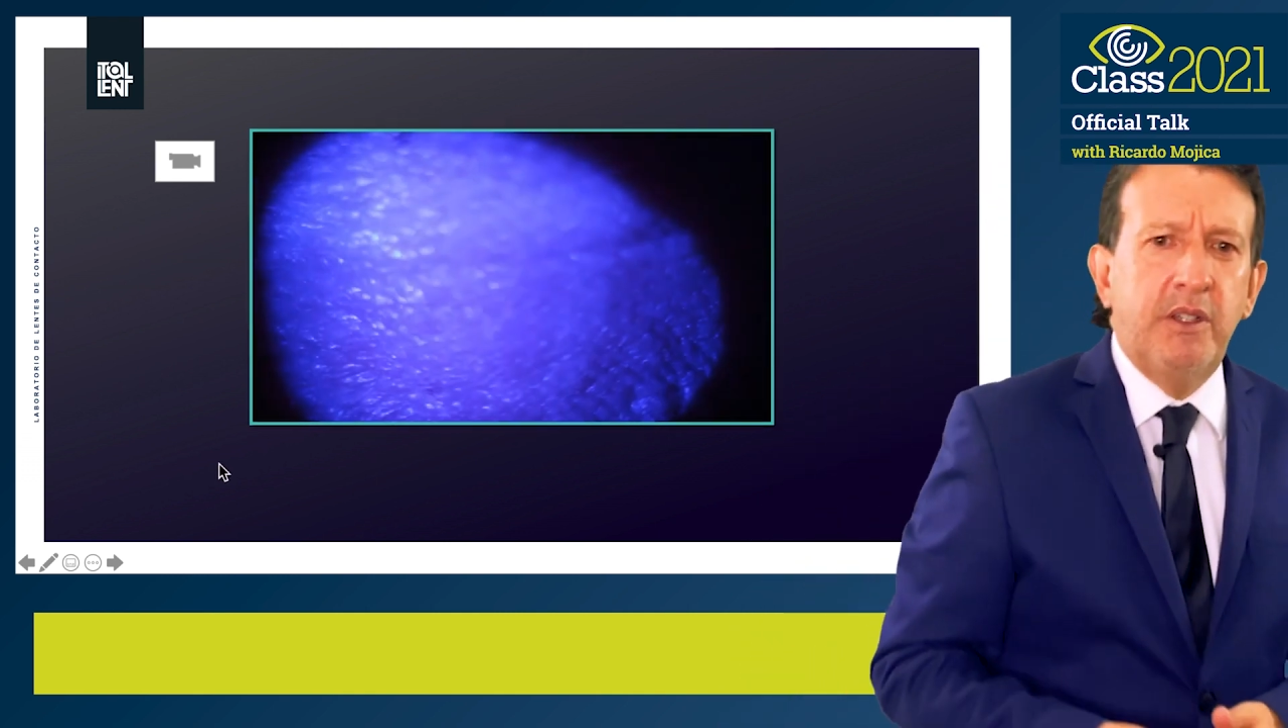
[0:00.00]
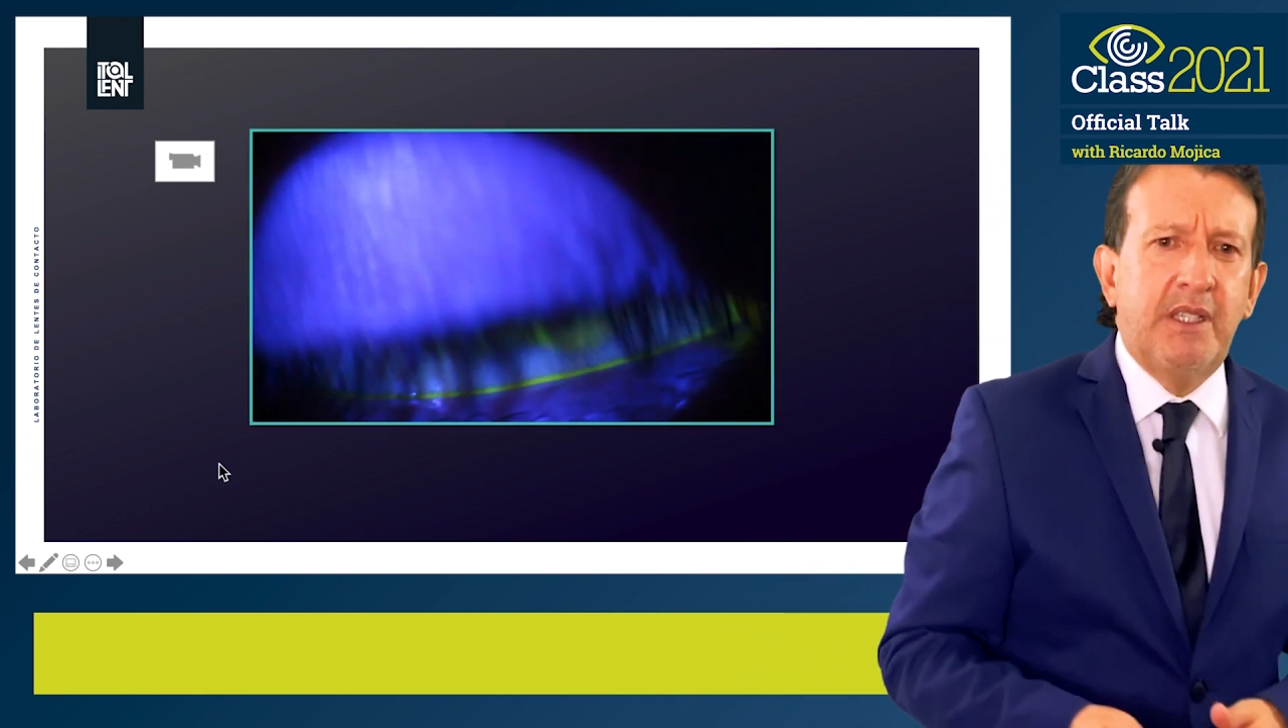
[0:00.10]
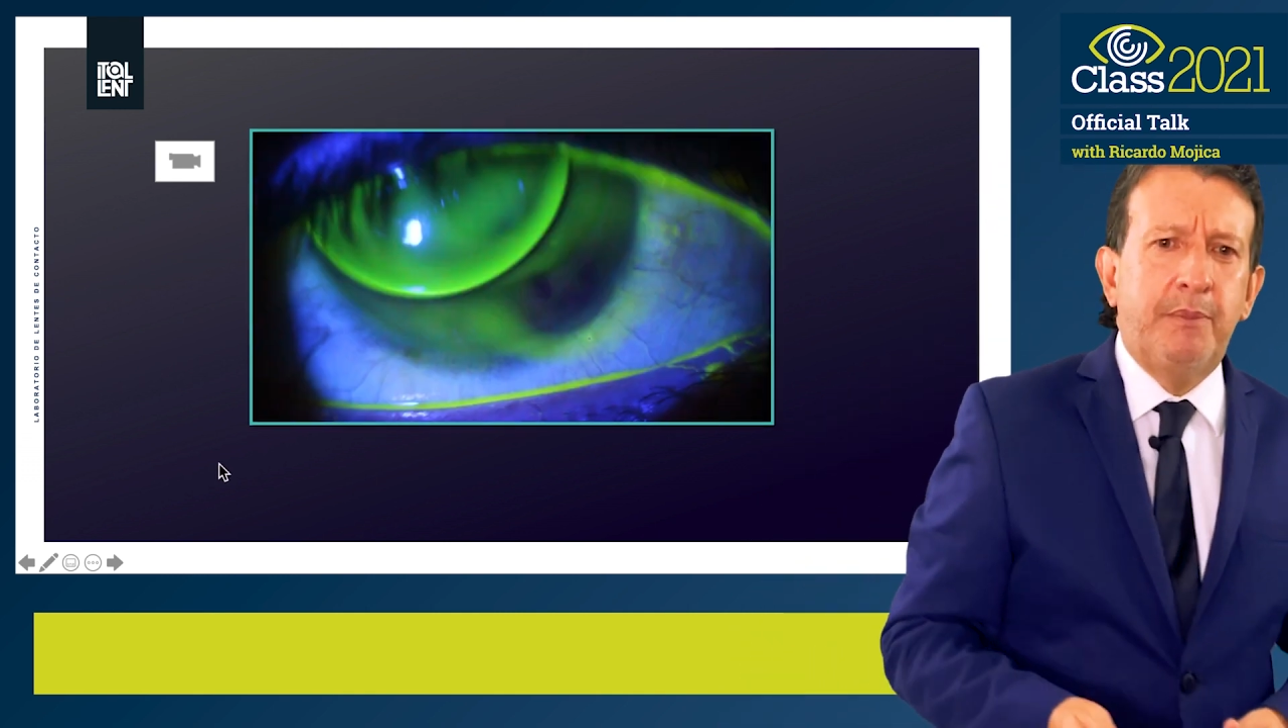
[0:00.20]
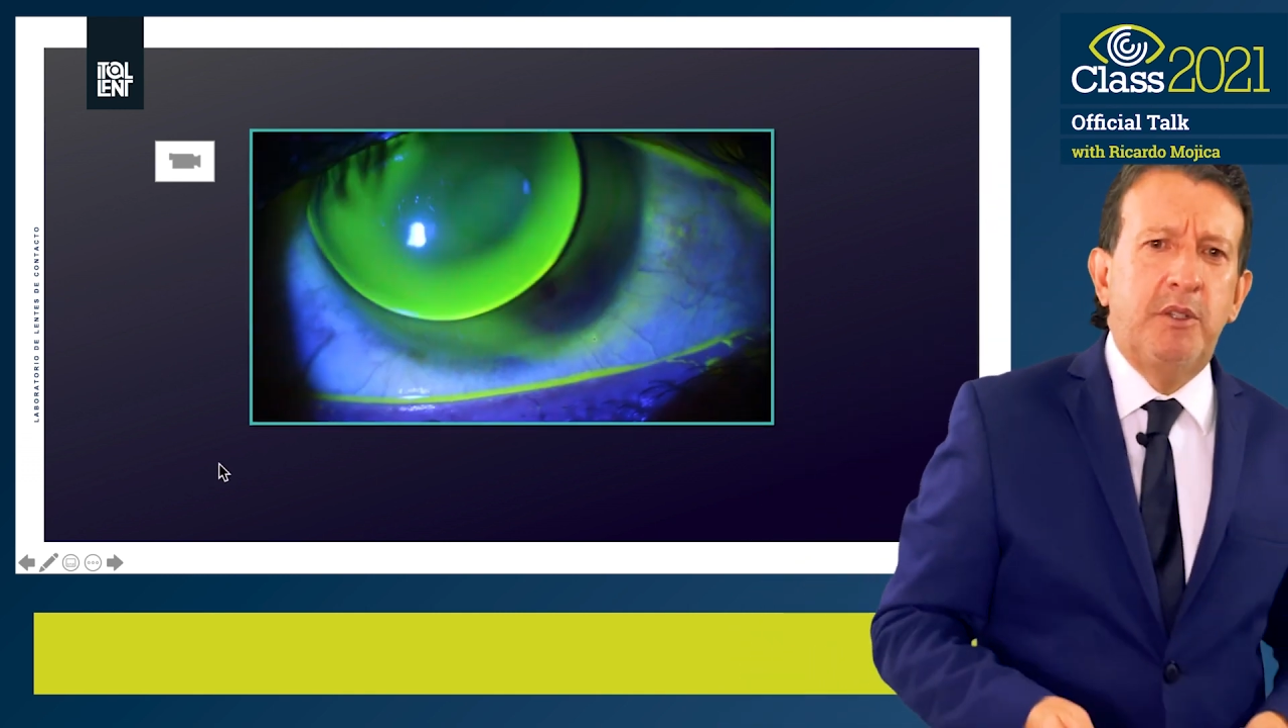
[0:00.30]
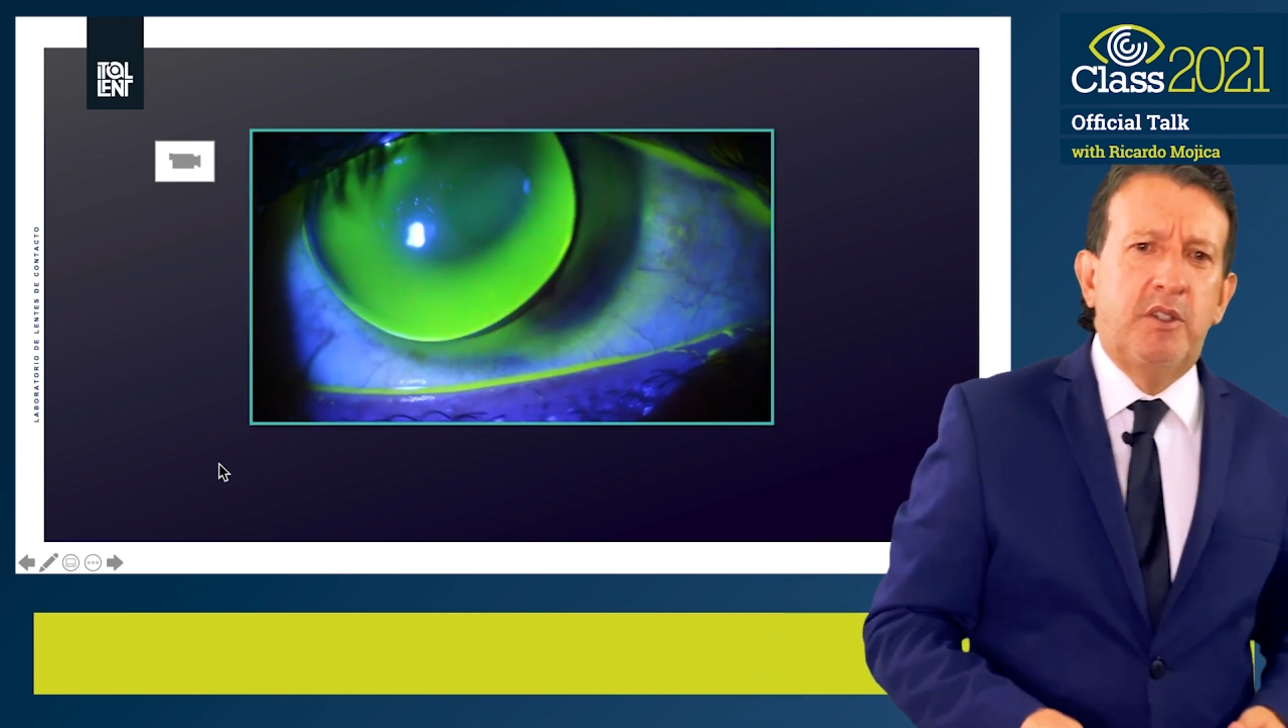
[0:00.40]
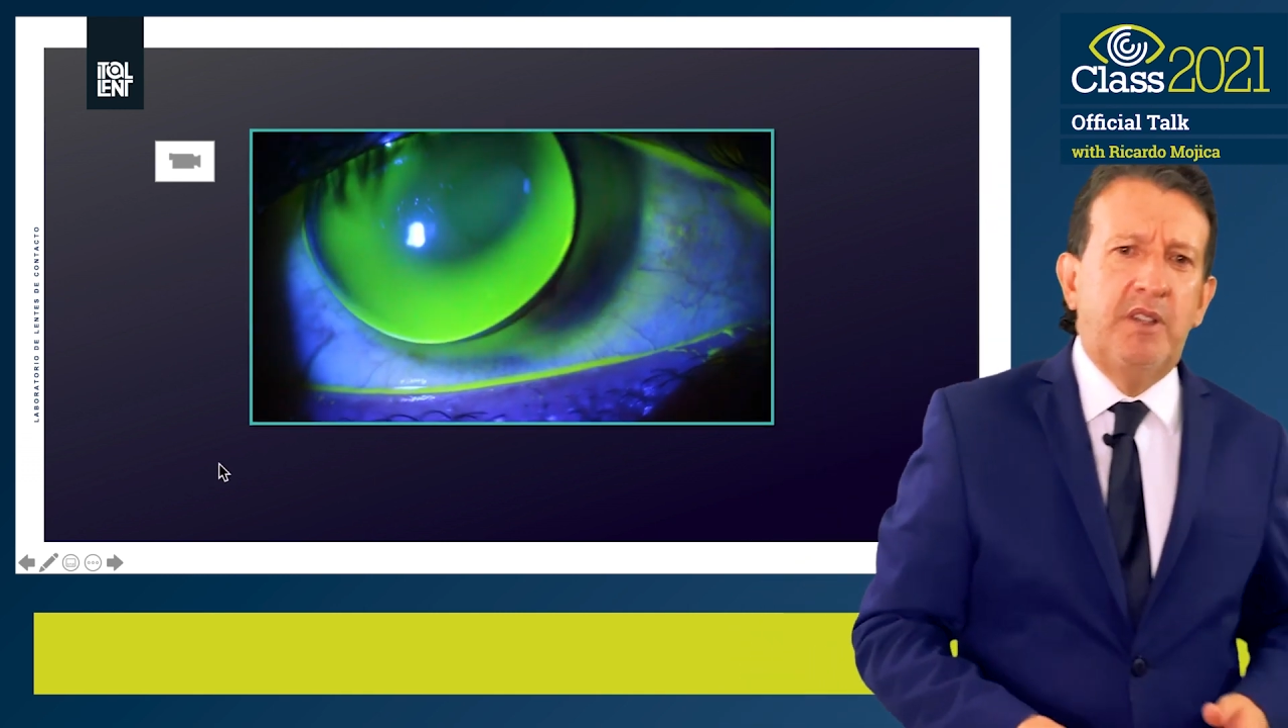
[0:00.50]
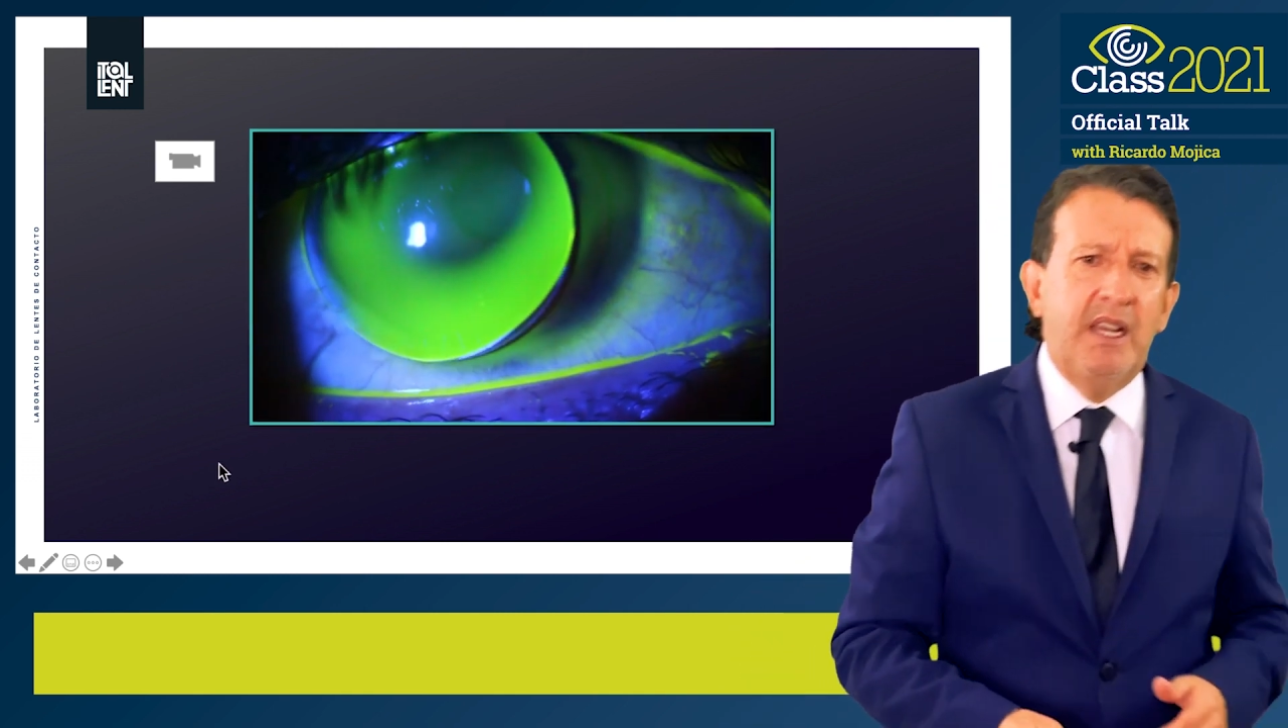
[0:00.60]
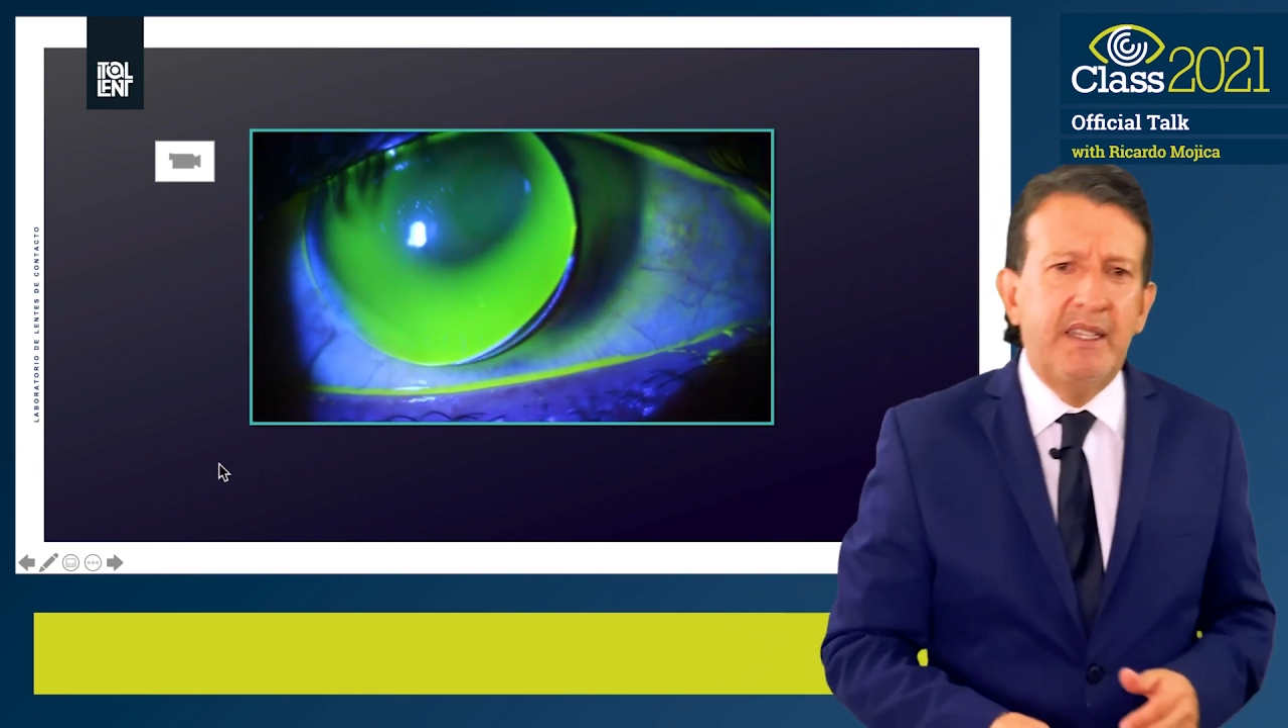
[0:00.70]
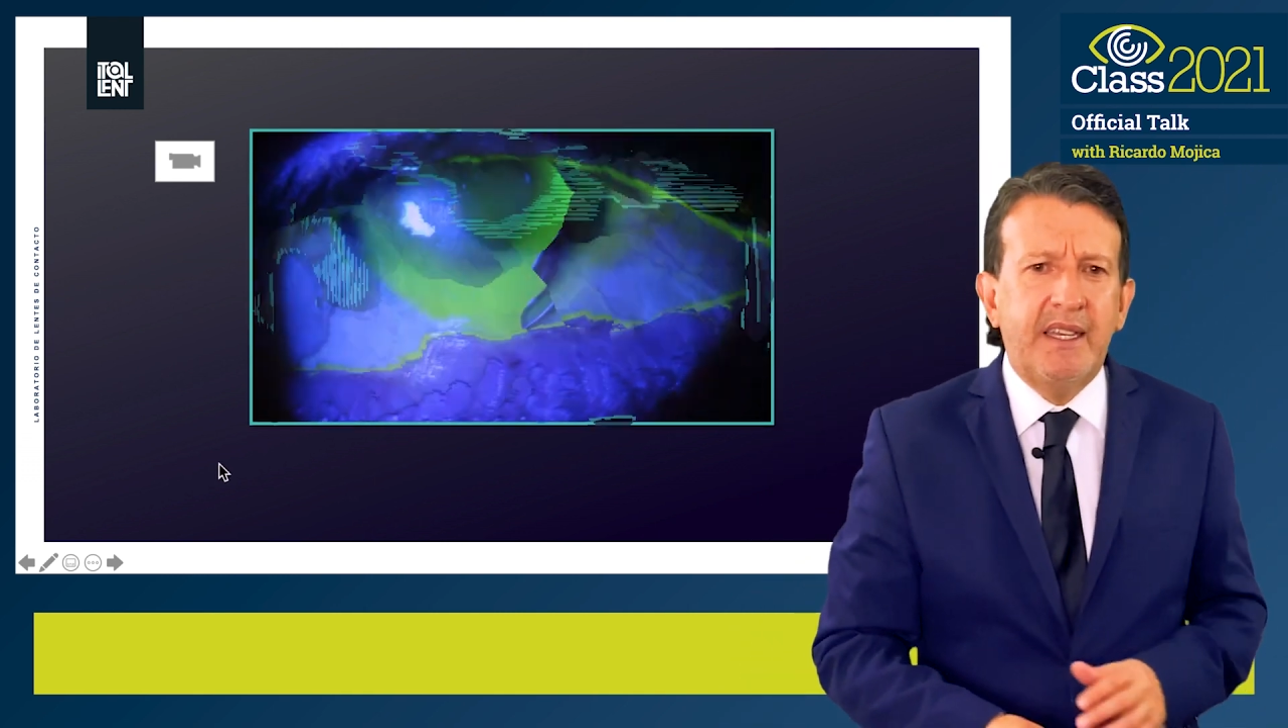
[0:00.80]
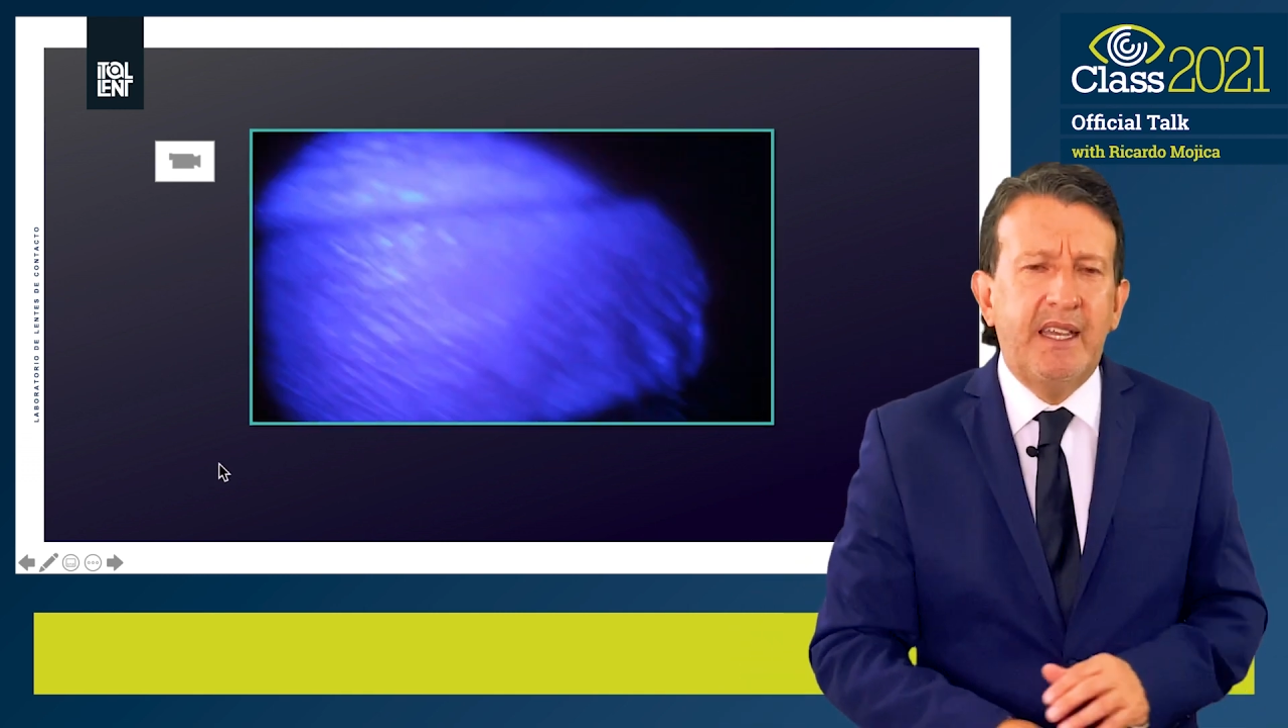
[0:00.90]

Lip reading: the lens is